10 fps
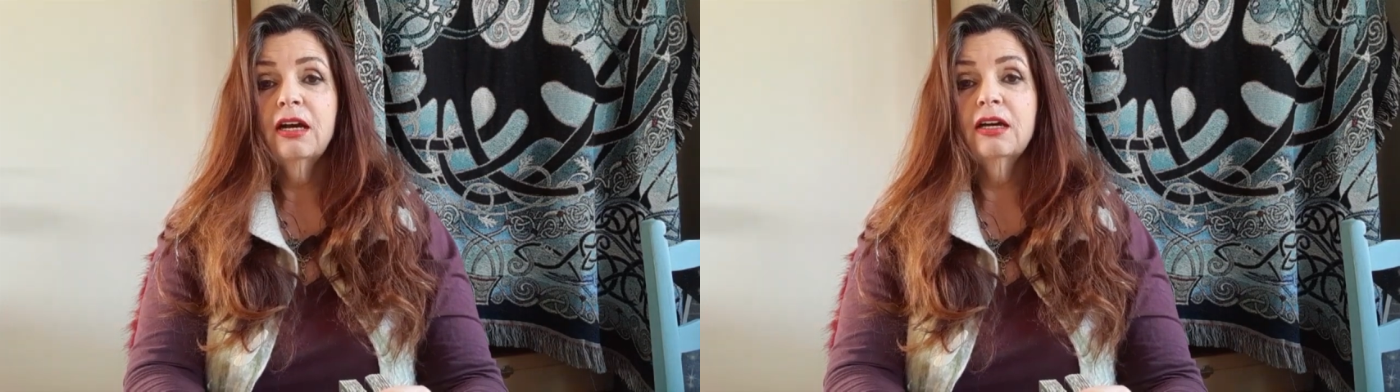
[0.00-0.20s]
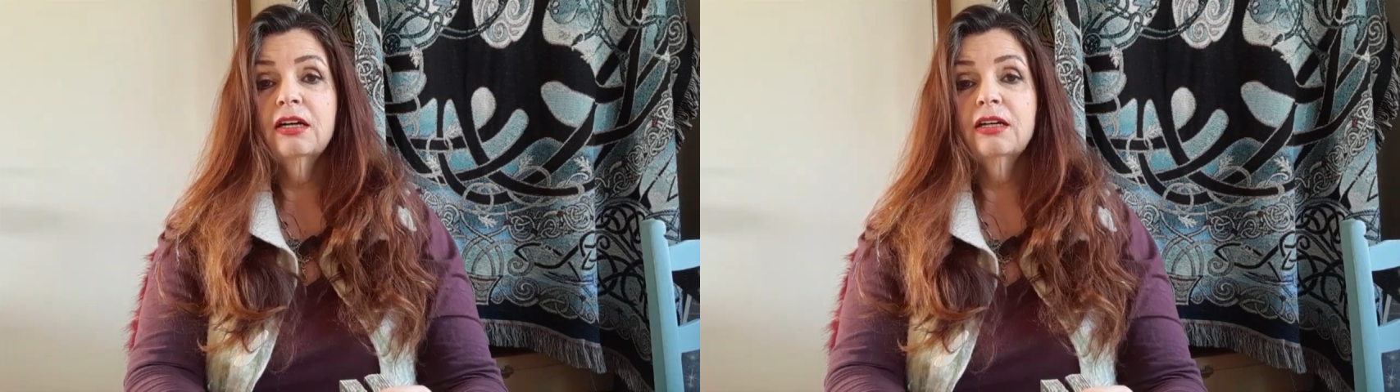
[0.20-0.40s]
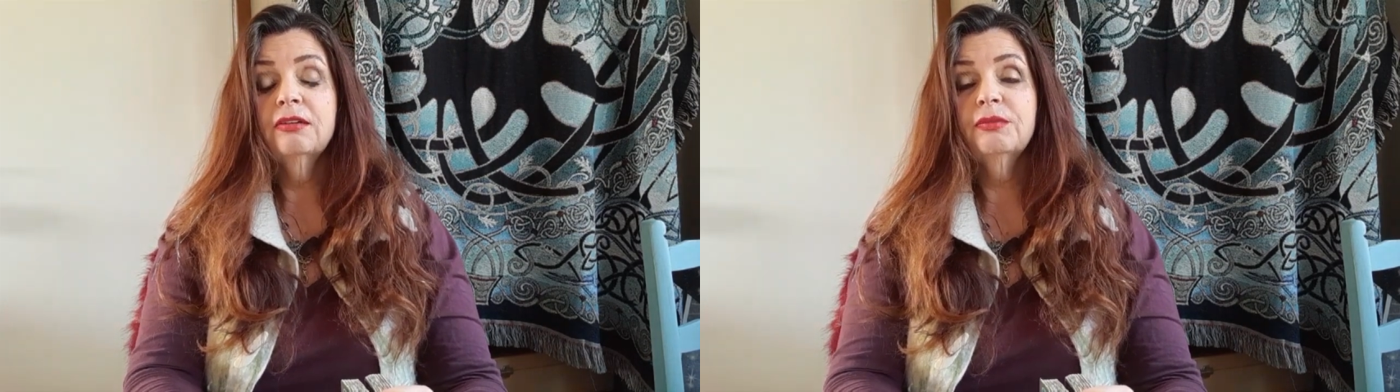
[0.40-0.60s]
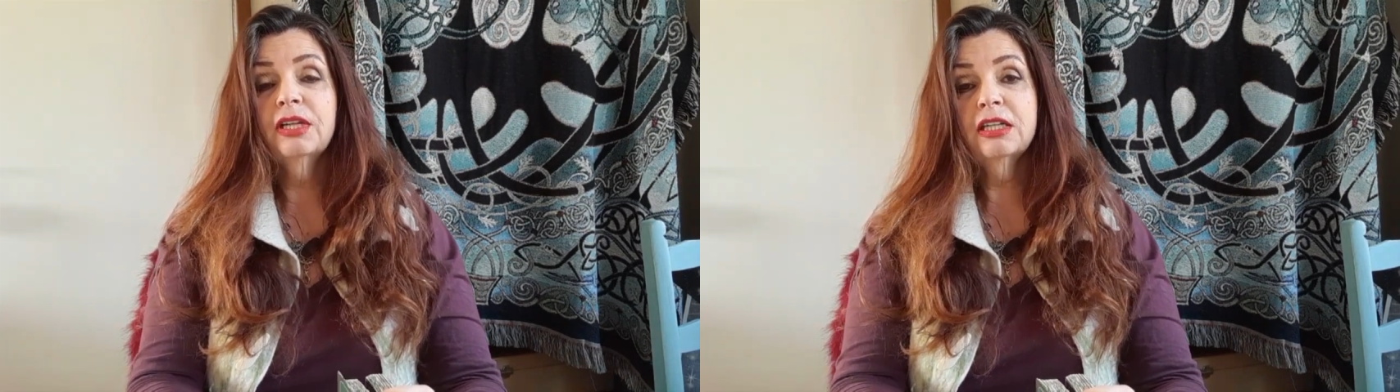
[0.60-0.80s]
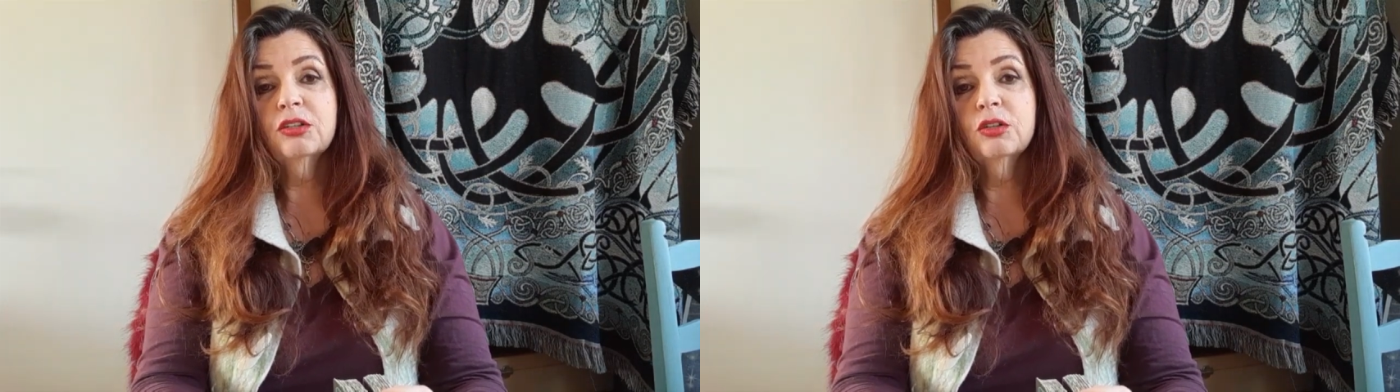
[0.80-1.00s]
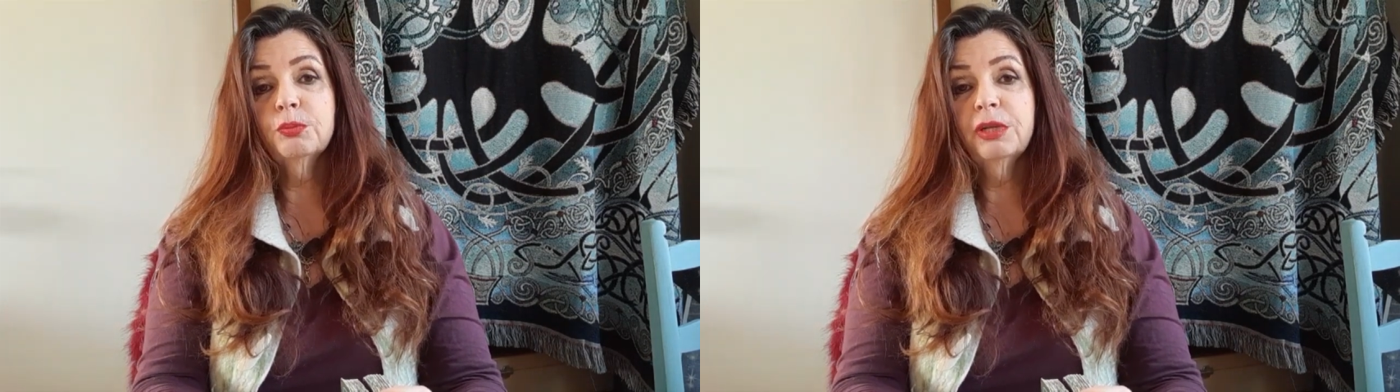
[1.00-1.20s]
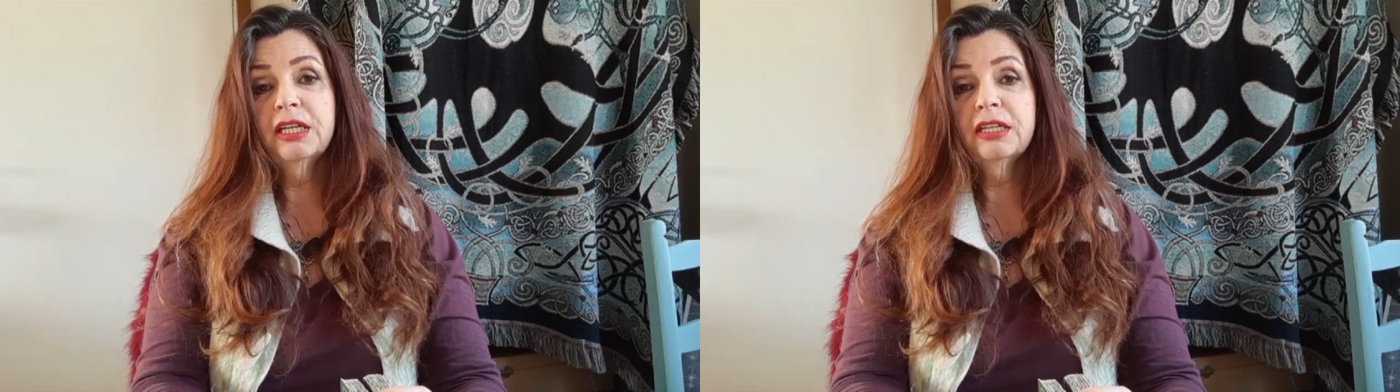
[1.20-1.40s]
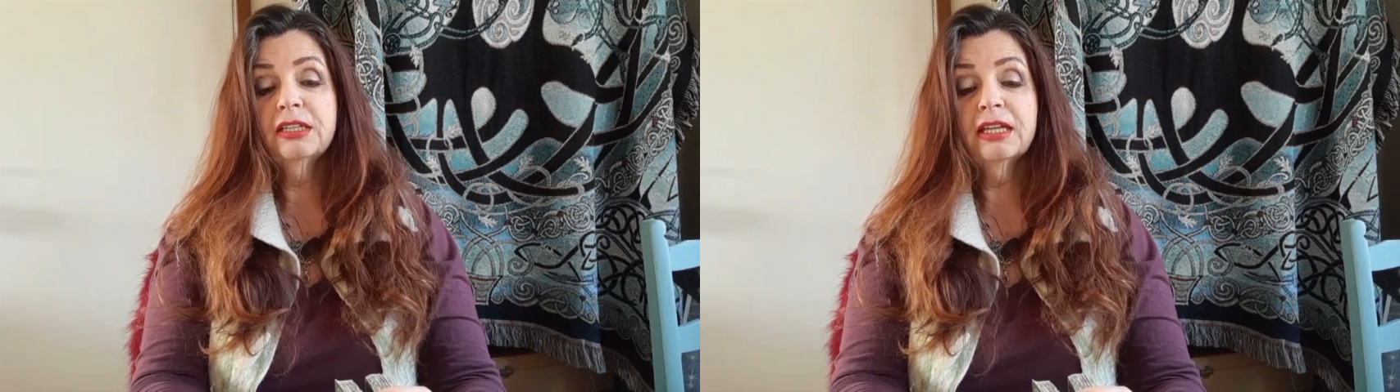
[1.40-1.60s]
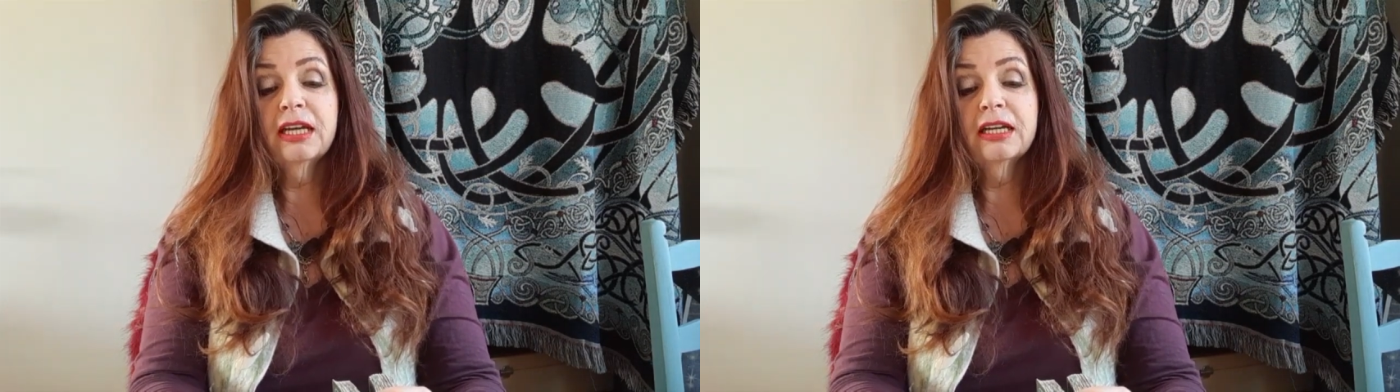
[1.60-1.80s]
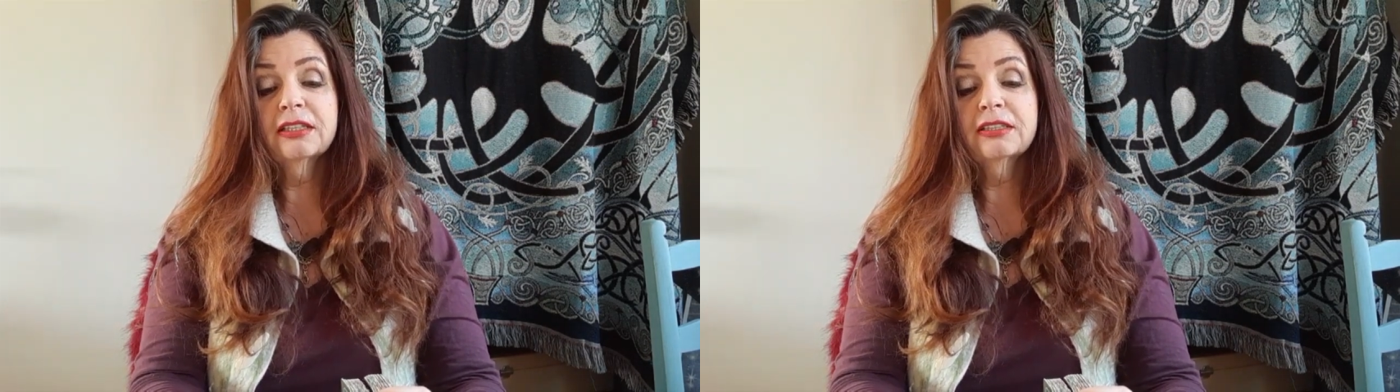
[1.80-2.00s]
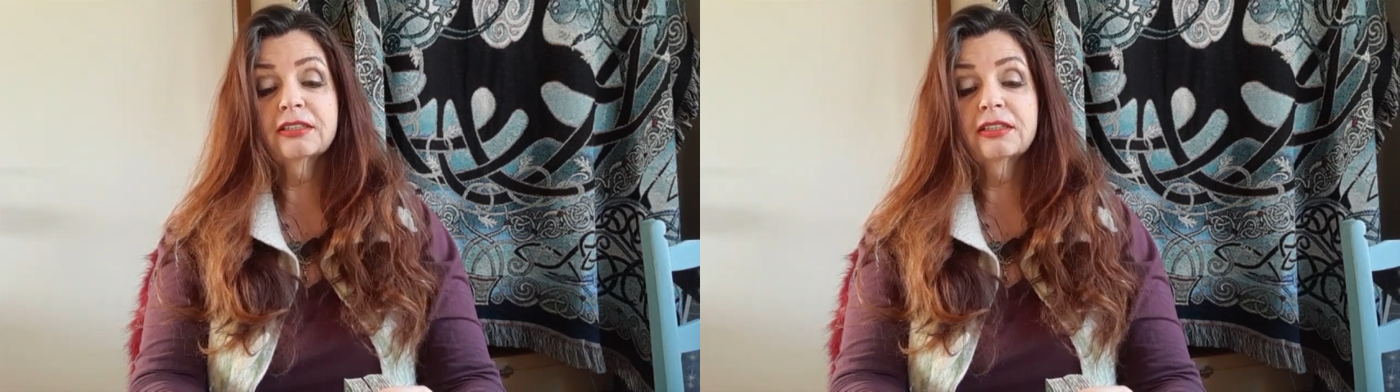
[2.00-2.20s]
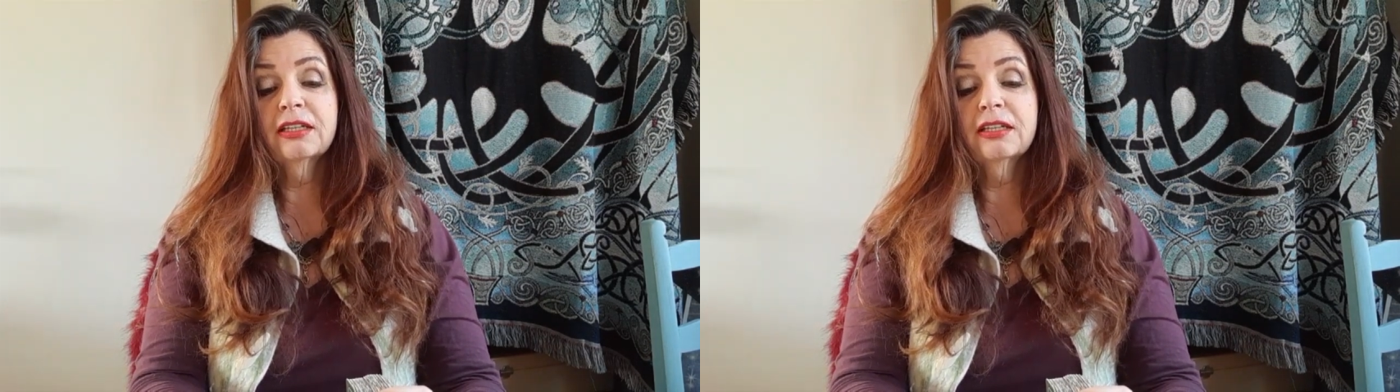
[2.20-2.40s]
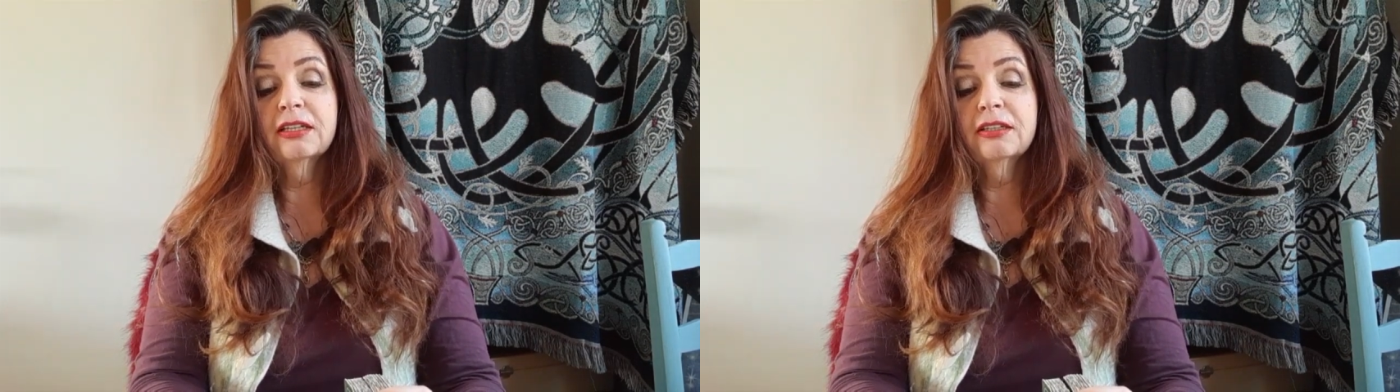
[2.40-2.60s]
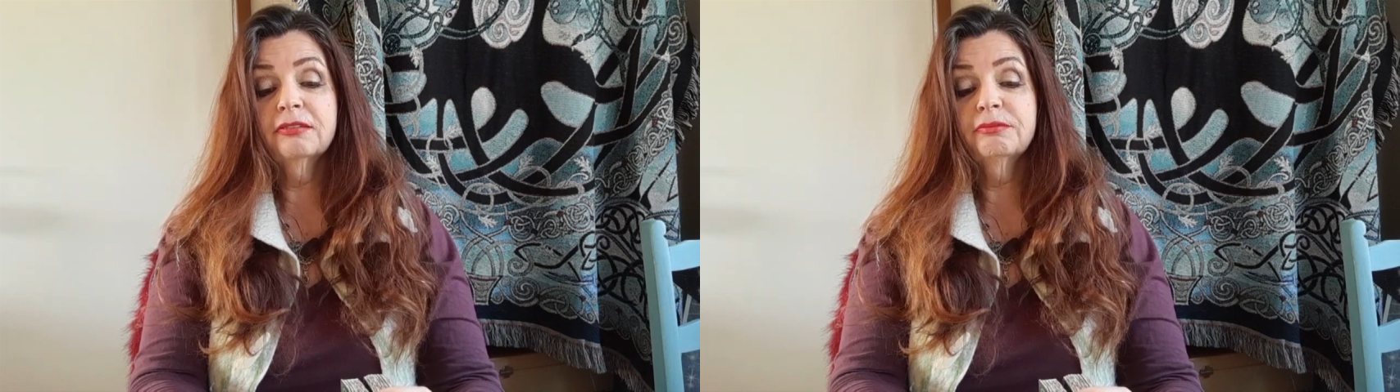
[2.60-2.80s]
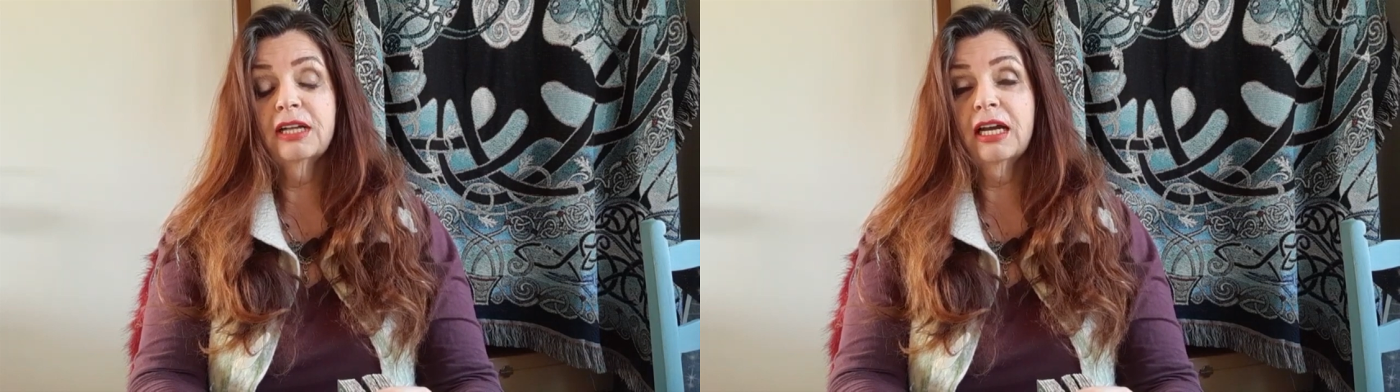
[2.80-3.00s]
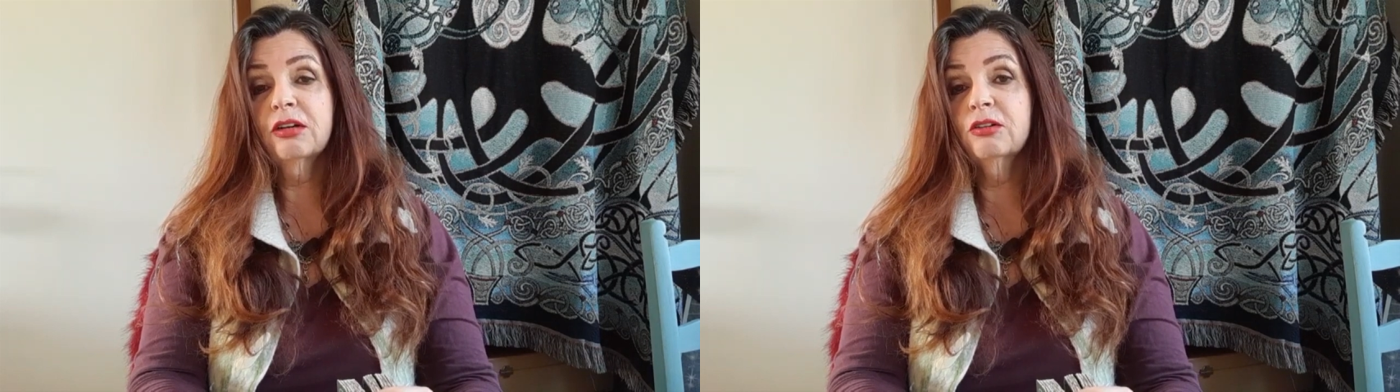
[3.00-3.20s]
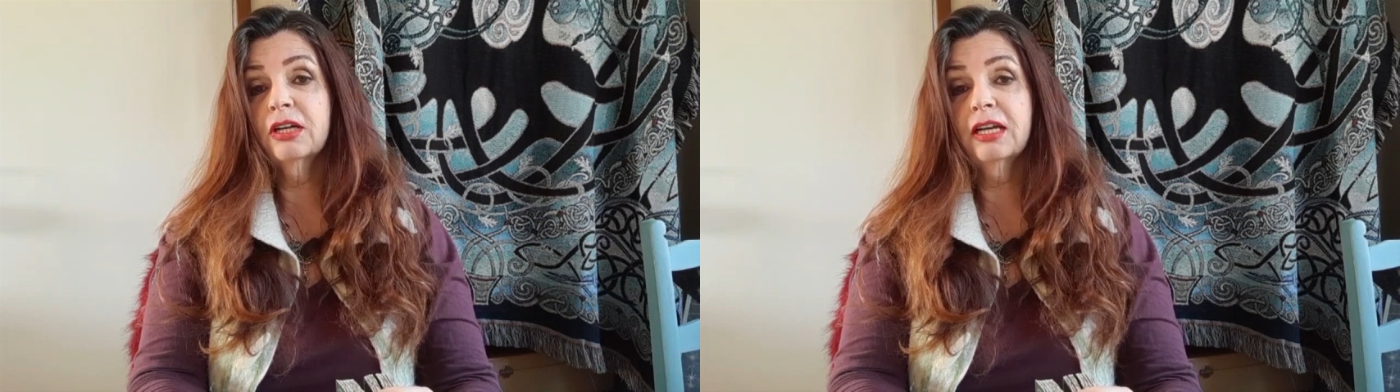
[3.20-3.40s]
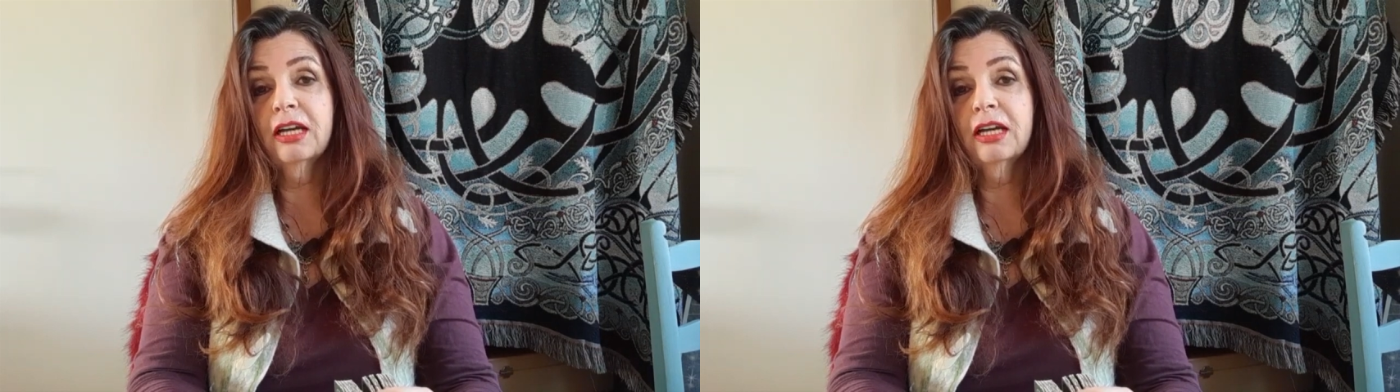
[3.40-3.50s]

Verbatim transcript: Um, it could be that um, I could,